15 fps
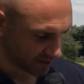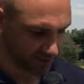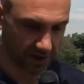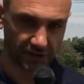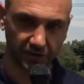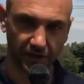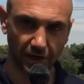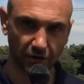
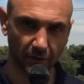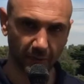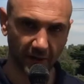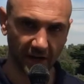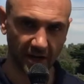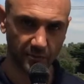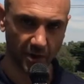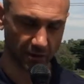then the
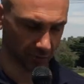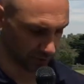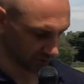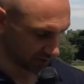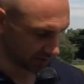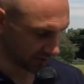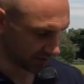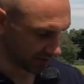European model,
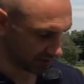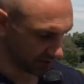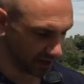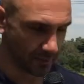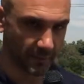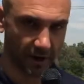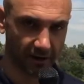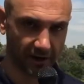then
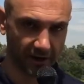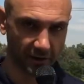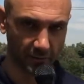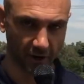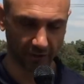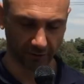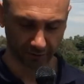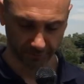the American
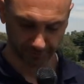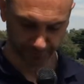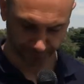model.